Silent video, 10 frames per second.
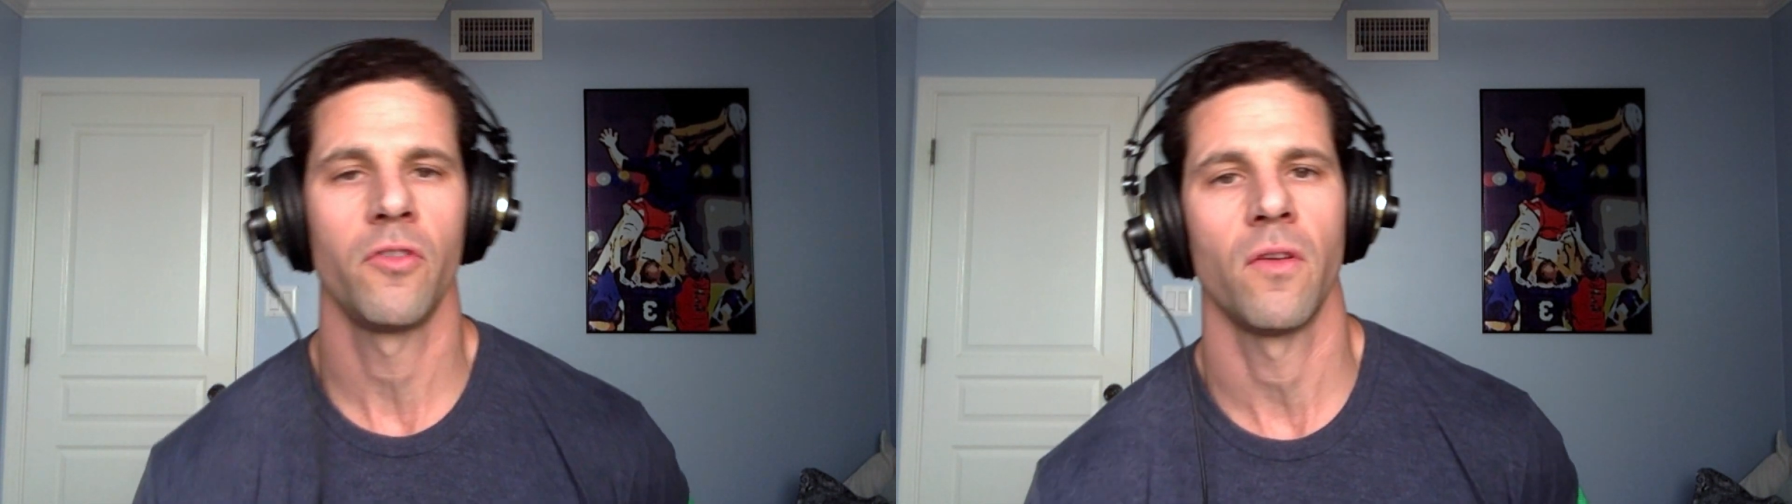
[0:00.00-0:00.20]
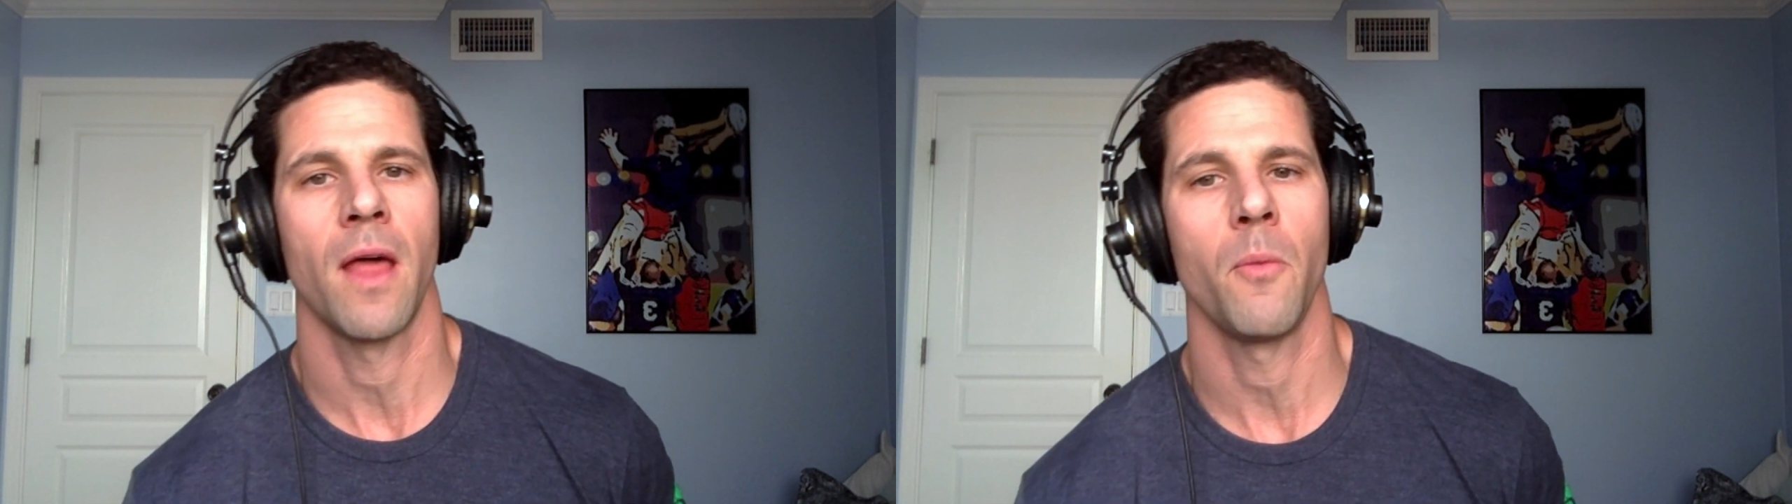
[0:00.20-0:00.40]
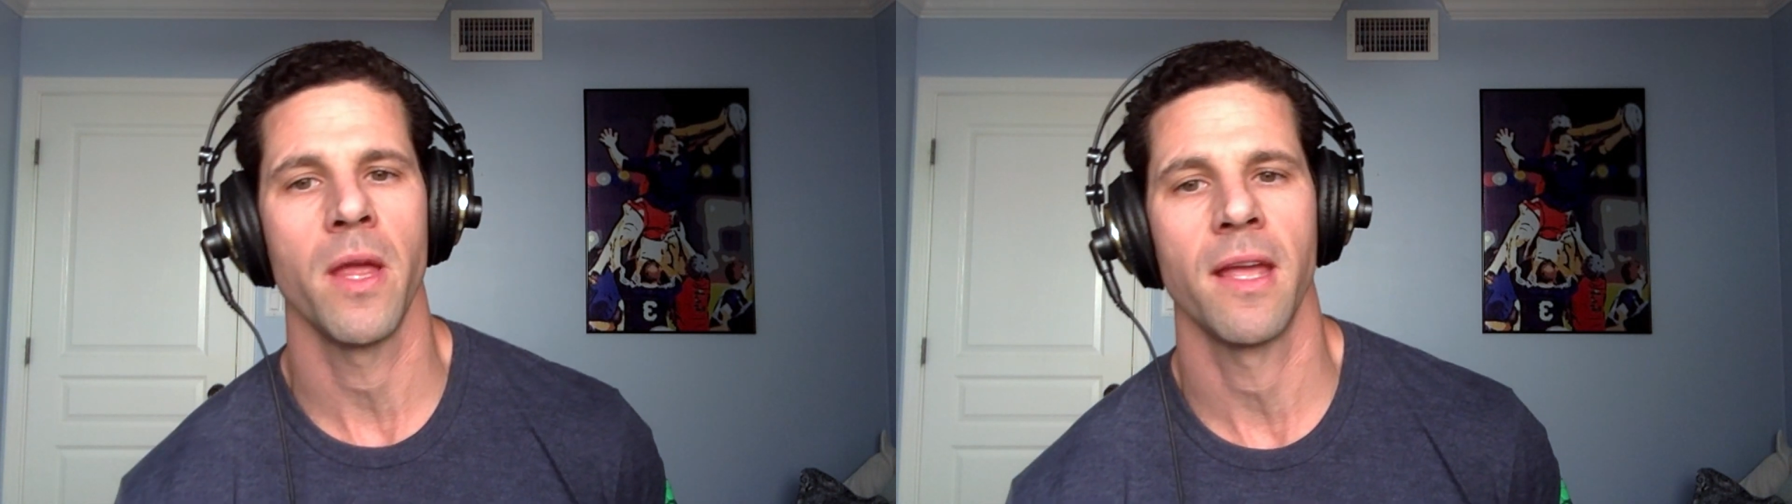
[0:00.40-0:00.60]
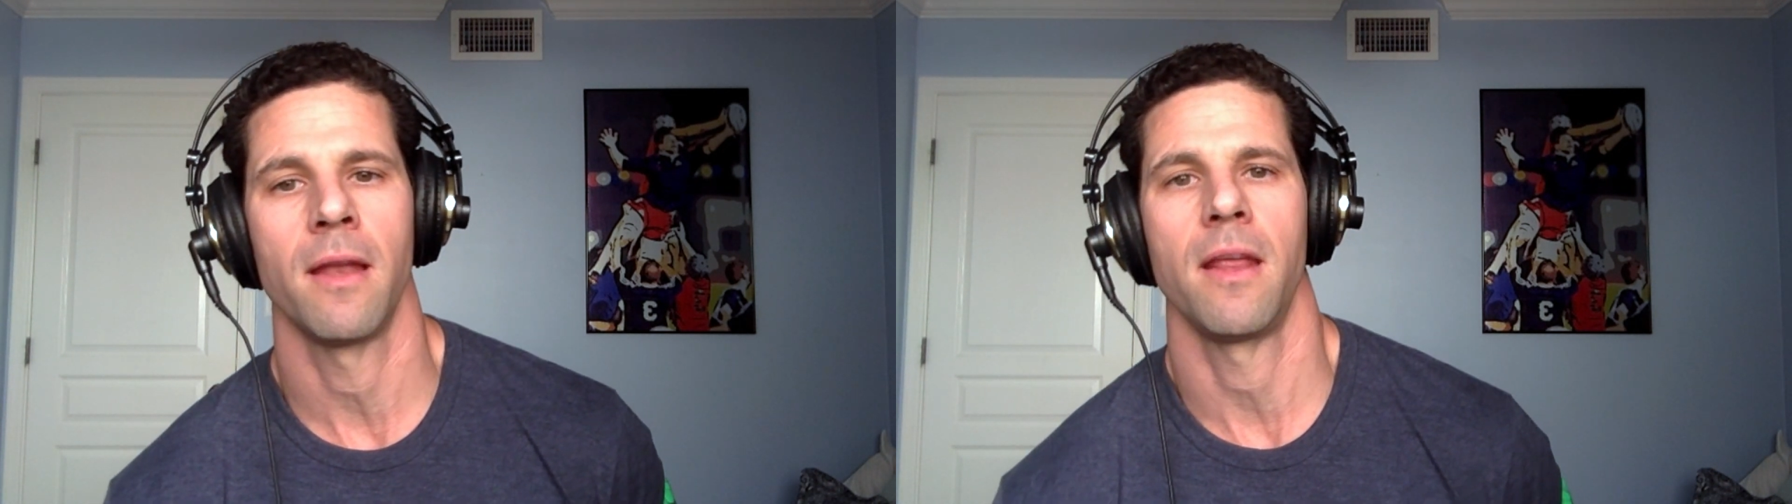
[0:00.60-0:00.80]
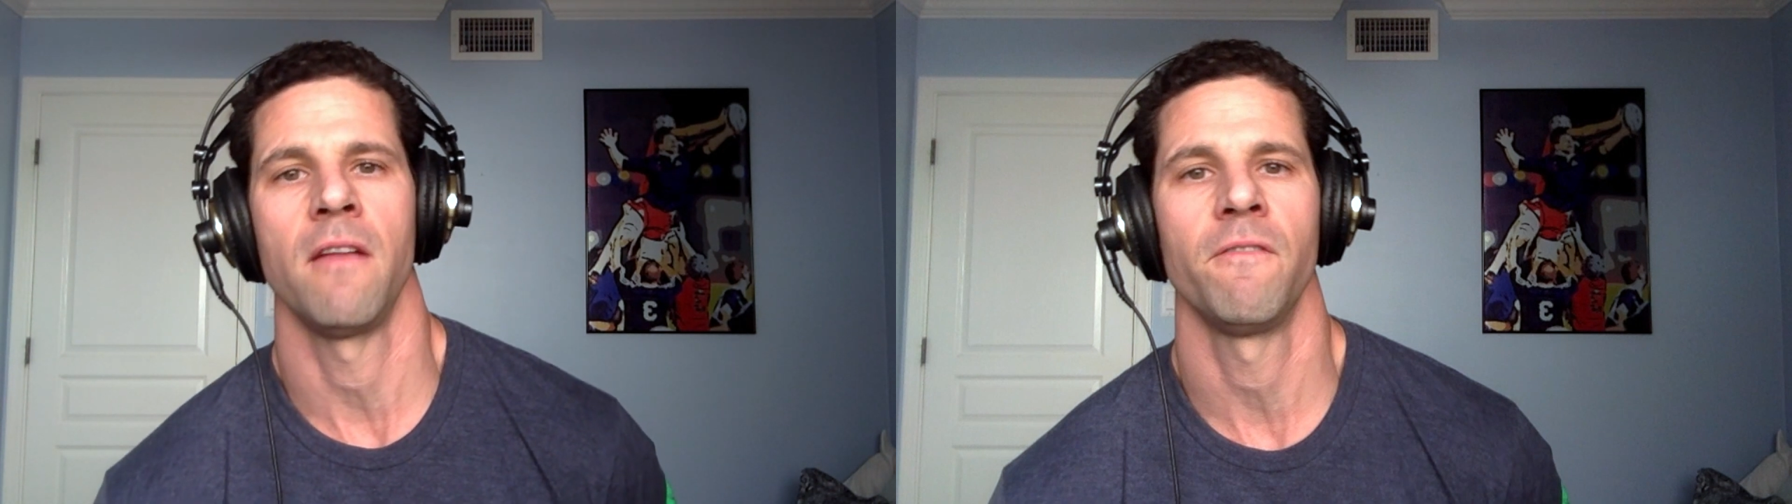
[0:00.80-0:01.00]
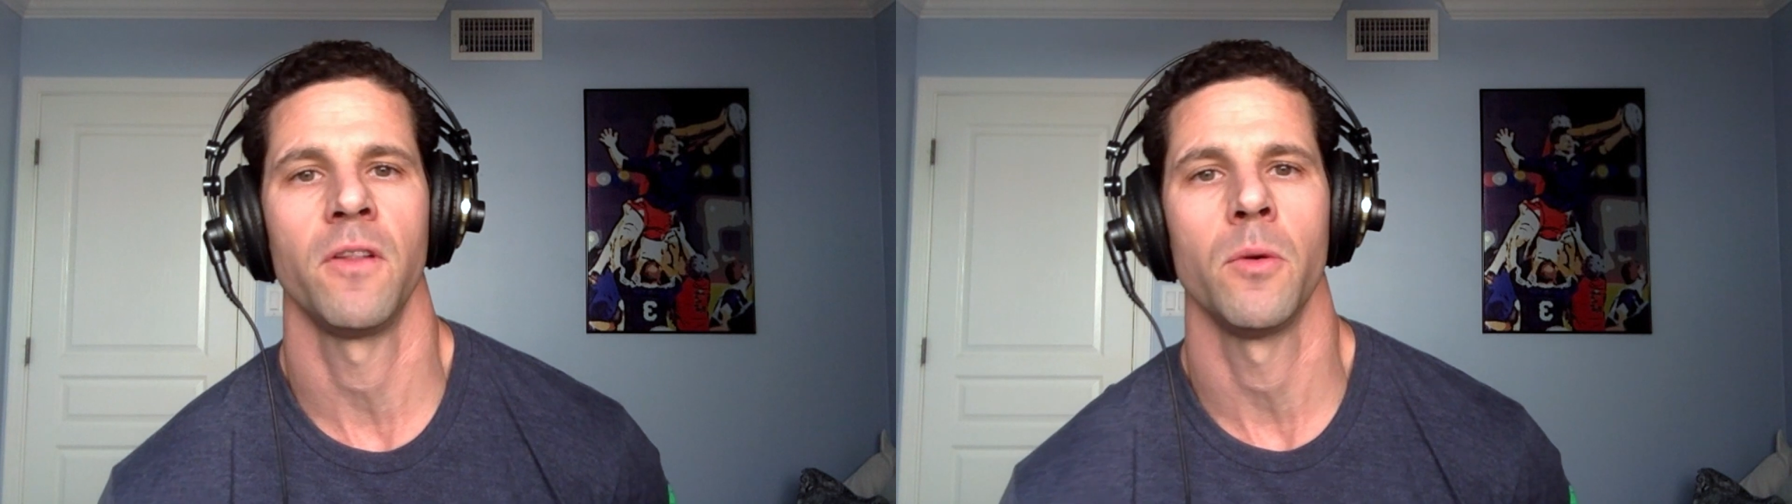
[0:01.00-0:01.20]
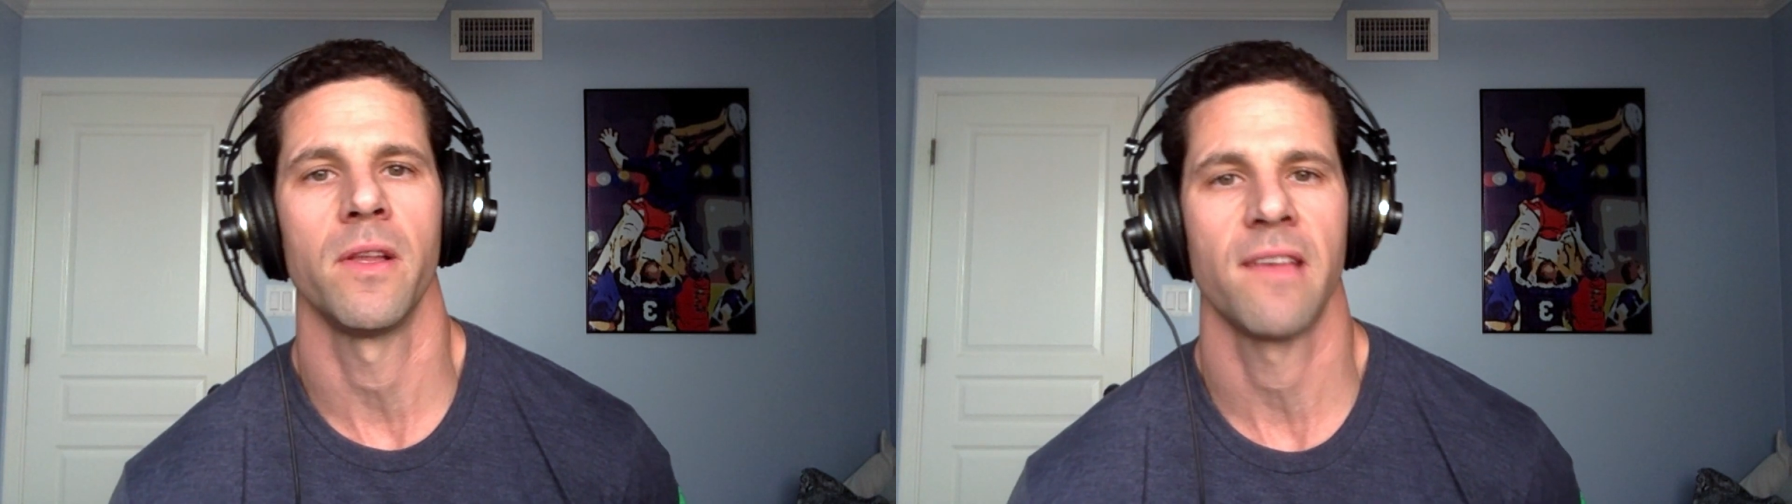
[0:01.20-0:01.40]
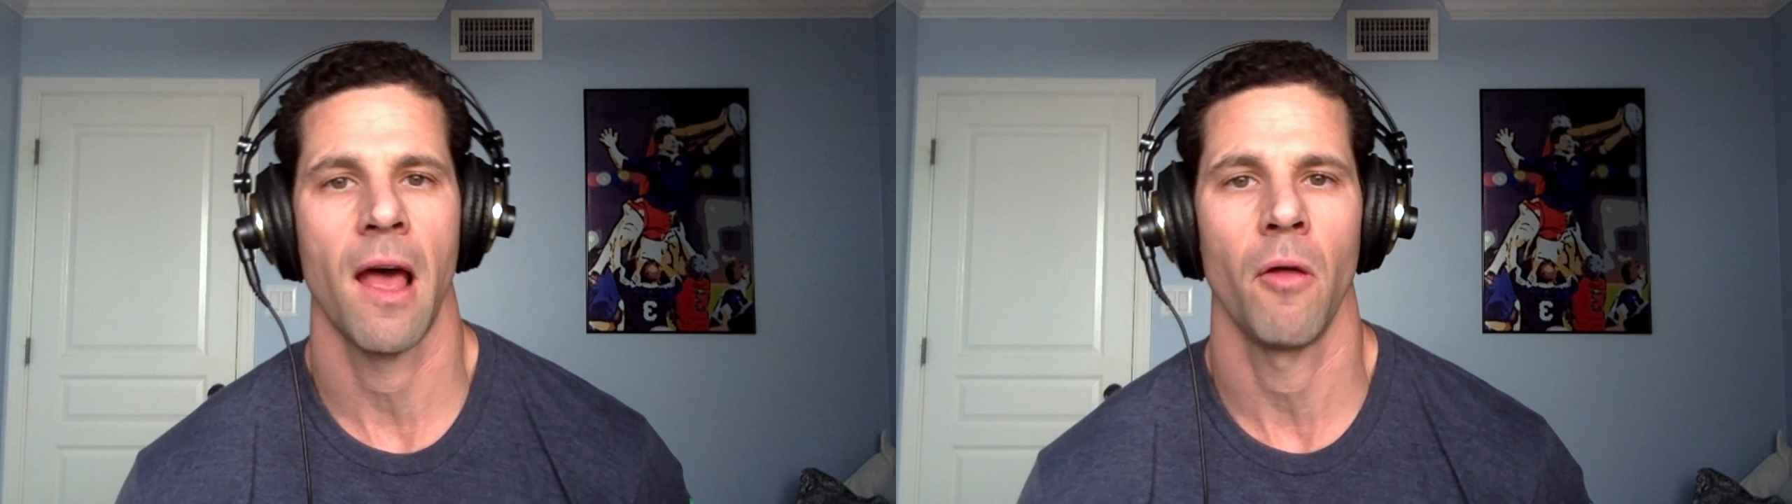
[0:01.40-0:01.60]
so that we can
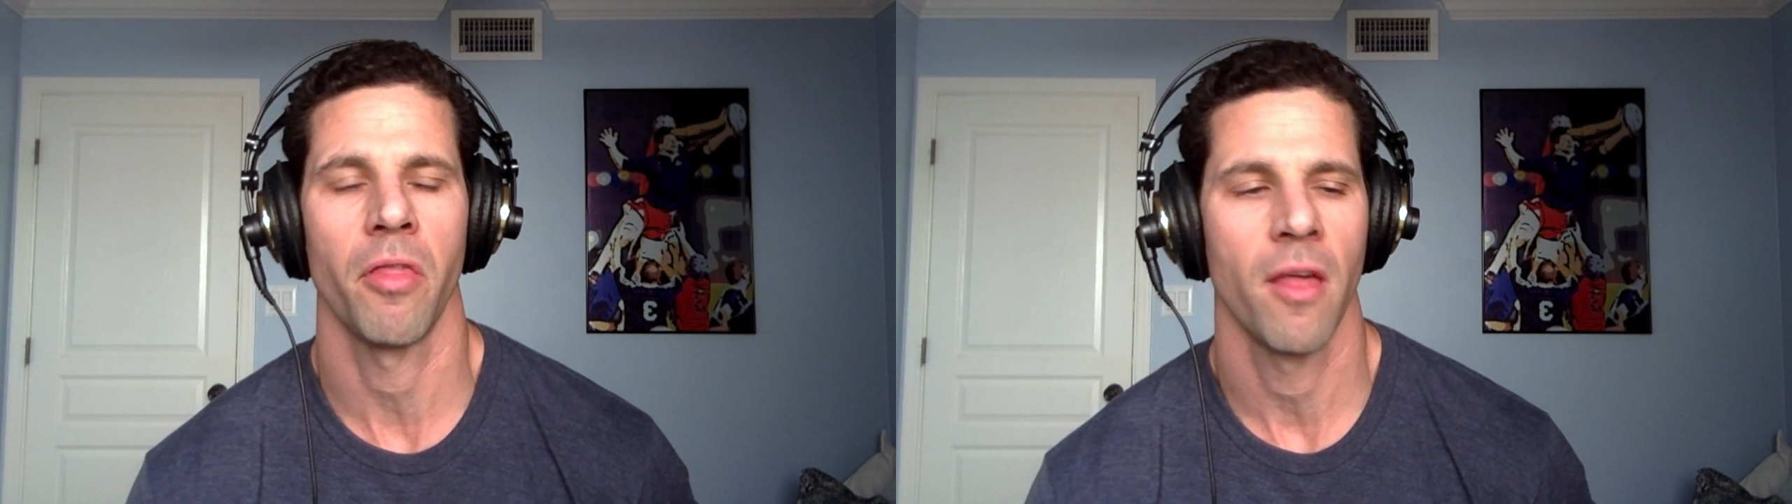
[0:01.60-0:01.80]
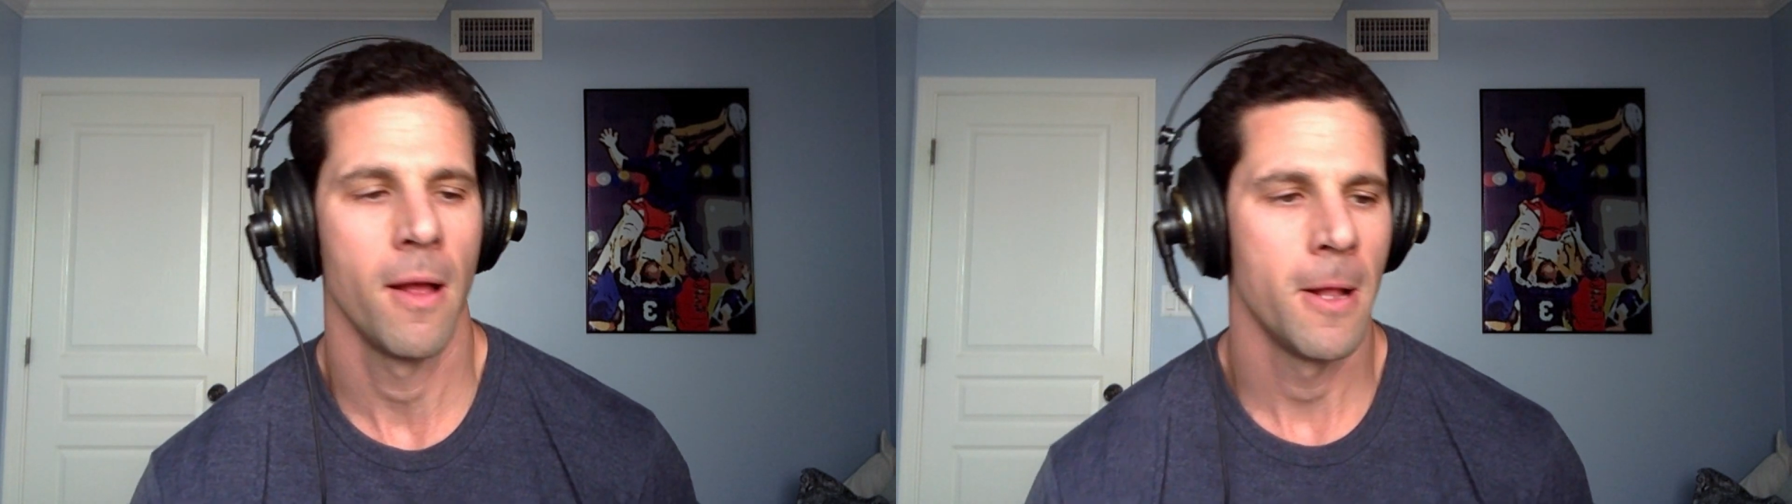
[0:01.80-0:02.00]
influence health